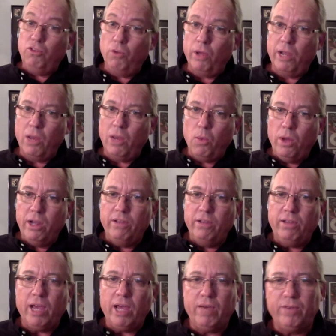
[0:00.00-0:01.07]
it. And I wanted
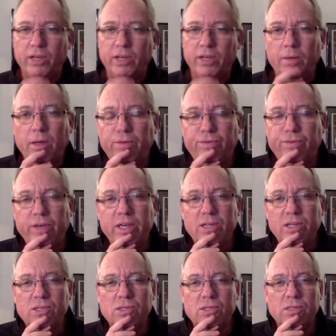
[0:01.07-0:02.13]
to have a
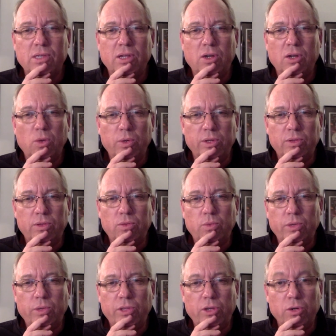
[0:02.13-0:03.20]
face,
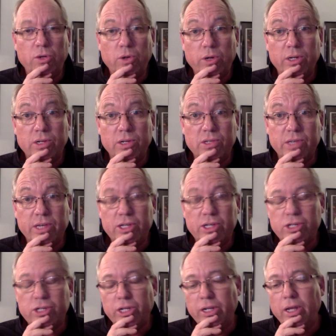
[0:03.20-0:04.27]
with your
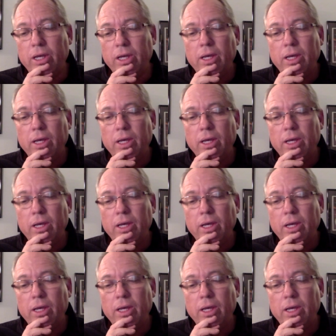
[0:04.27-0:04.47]
organization.